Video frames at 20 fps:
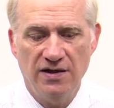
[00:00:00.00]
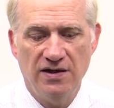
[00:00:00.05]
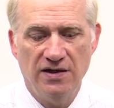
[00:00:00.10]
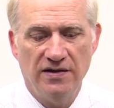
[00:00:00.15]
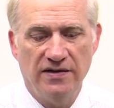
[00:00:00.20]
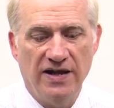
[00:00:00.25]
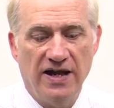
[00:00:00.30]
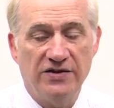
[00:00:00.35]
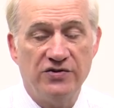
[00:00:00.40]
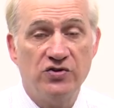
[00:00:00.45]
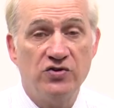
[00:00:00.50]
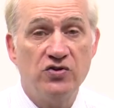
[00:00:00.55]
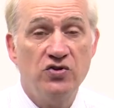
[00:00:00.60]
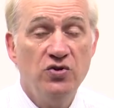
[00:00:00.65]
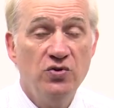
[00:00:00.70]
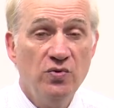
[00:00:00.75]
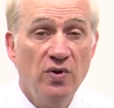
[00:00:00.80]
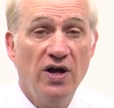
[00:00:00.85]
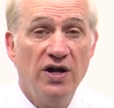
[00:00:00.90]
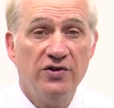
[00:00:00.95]
That's
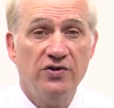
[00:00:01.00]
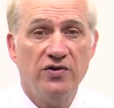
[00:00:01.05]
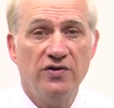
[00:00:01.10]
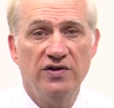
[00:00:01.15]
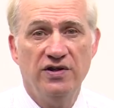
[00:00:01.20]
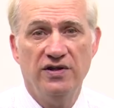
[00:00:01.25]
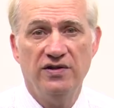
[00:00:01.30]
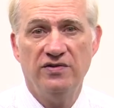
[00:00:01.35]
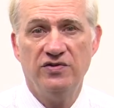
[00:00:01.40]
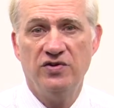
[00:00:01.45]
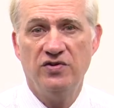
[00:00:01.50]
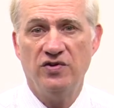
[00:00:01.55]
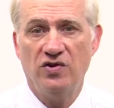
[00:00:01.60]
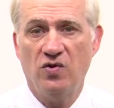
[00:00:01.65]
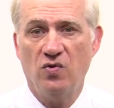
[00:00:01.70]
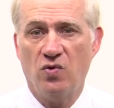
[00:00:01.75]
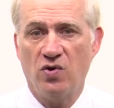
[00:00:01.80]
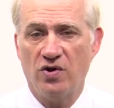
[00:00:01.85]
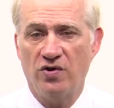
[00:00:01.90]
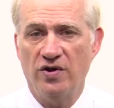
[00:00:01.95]
200 to the
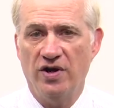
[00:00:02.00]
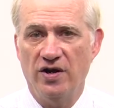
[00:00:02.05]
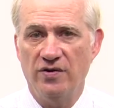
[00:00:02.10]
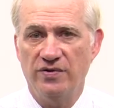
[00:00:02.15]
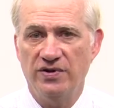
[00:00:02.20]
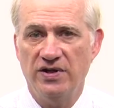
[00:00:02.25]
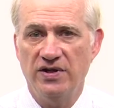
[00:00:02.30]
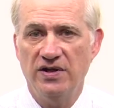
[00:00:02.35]
quarter note.